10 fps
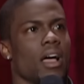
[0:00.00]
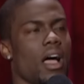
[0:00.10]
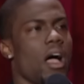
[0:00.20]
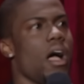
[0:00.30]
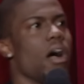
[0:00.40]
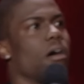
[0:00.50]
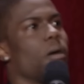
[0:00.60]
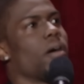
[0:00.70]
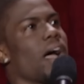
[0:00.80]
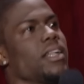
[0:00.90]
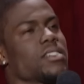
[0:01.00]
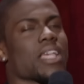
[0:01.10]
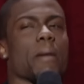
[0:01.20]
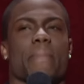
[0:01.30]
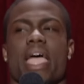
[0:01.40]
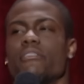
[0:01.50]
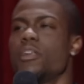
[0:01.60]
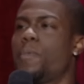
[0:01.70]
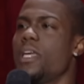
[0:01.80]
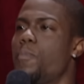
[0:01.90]
Oh, I just got
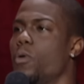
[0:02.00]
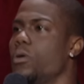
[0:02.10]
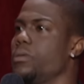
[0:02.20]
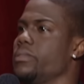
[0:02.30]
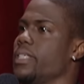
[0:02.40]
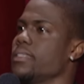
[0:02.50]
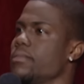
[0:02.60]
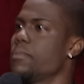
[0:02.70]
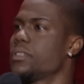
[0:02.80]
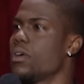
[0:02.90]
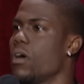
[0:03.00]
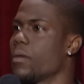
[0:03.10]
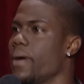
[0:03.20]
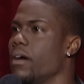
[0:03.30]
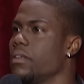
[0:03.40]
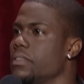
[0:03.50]
married, people. That's what I'm gonna talk about.